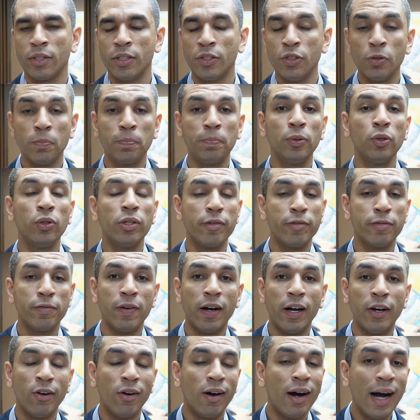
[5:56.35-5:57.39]
You
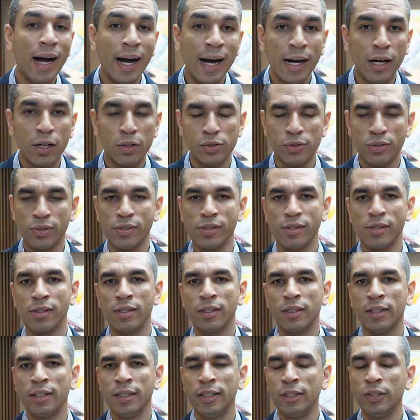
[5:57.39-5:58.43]
purify your house.
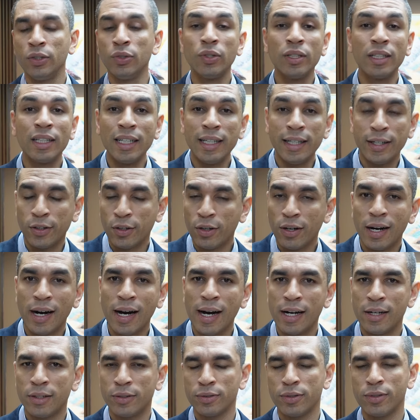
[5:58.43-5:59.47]
You clean your
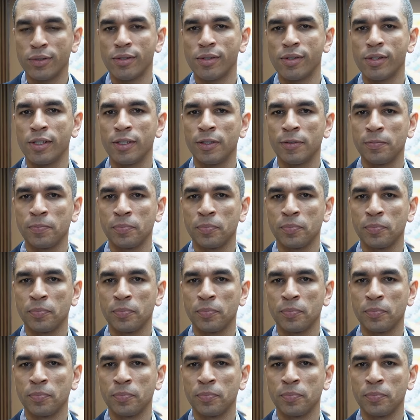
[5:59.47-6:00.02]
house.